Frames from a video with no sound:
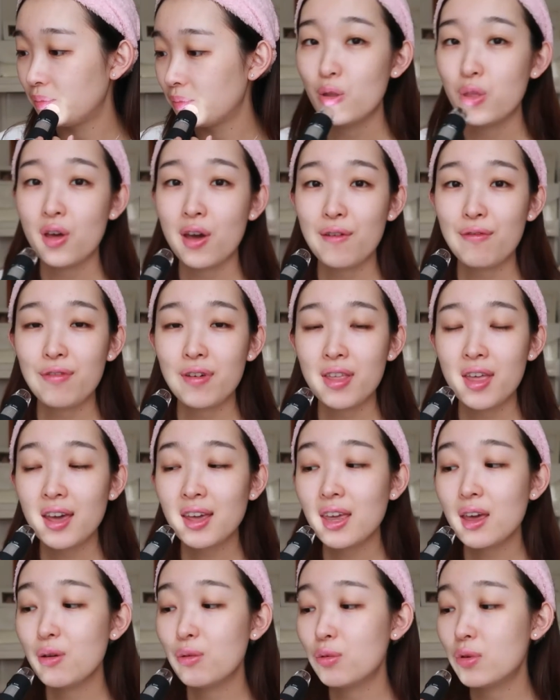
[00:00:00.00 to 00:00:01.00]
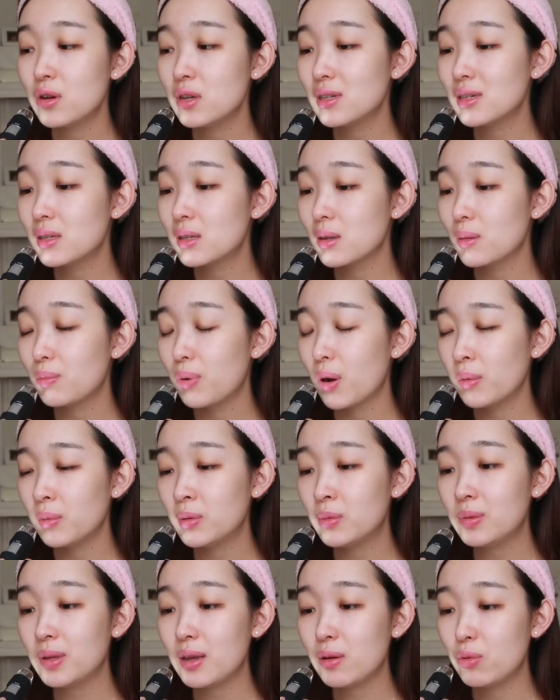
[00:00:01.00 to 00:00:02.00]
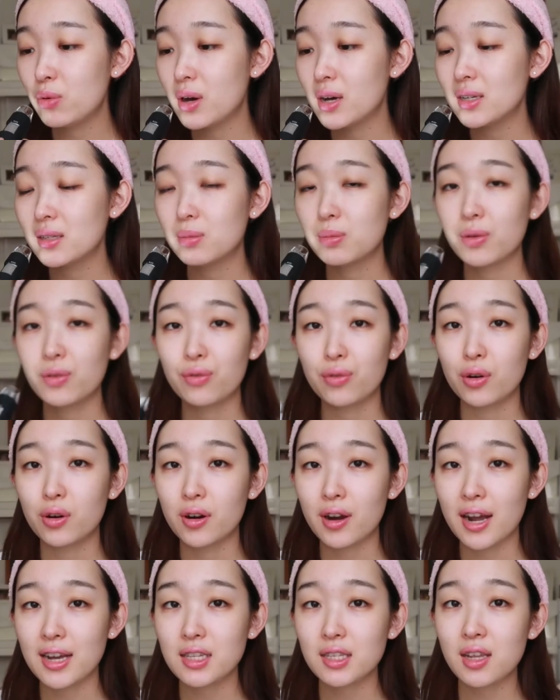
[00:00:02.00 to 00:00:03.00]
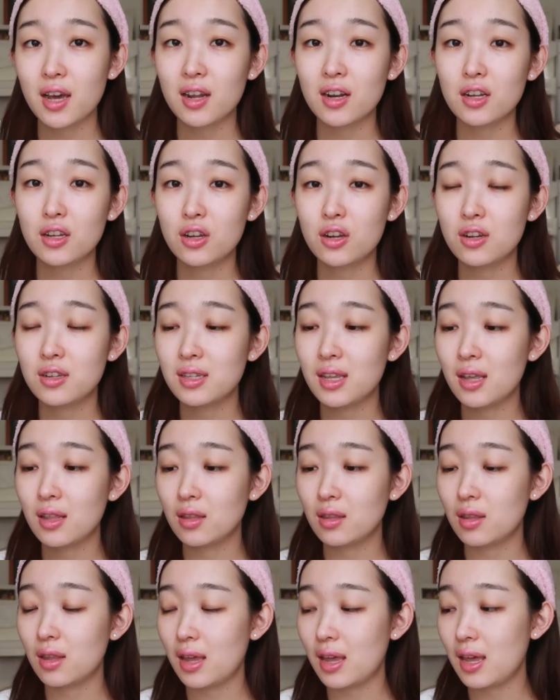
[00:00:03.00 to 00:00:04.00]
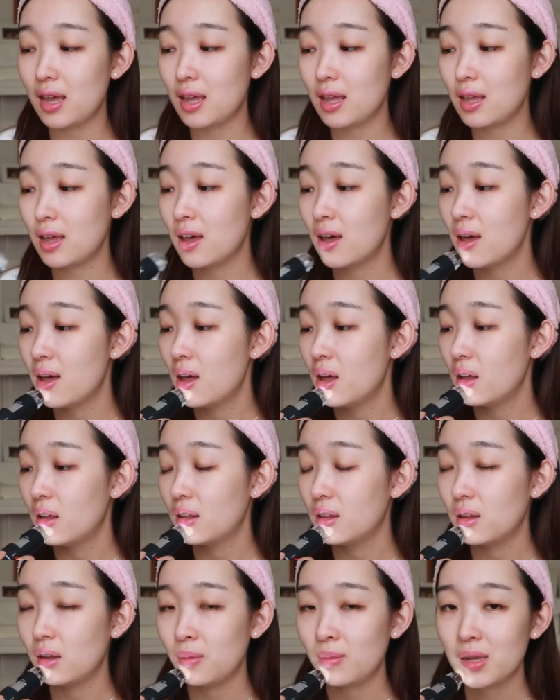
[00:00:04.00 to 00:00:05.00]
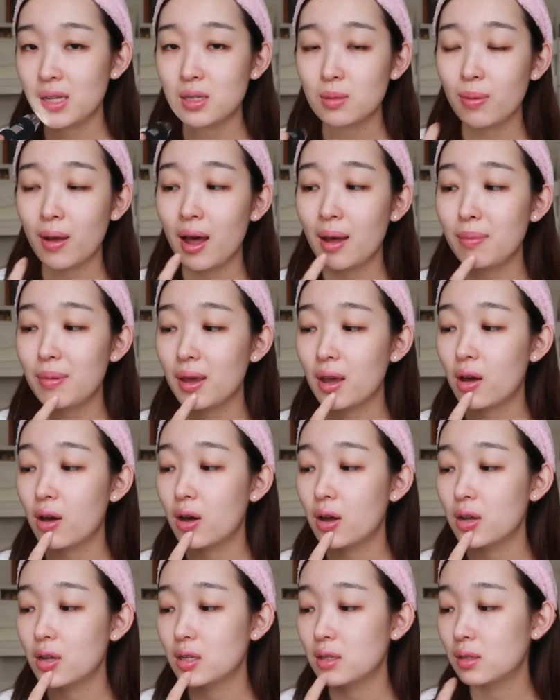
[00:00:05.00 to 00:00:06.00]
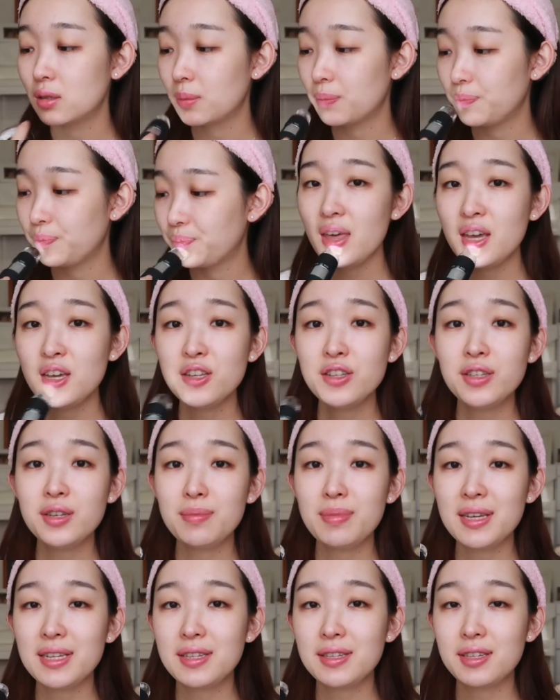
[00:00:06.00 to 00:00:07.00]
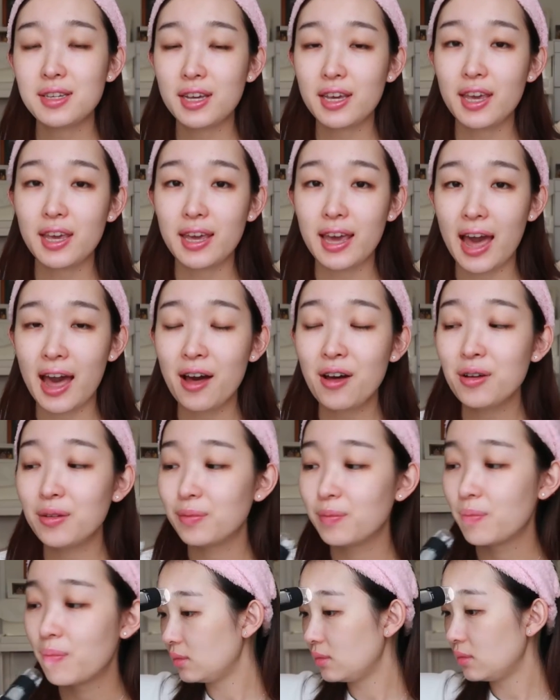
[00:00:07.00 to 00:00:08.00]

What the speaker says: Although I feel like it was probably worse before I started using the Lumispa because they used to be sticking out.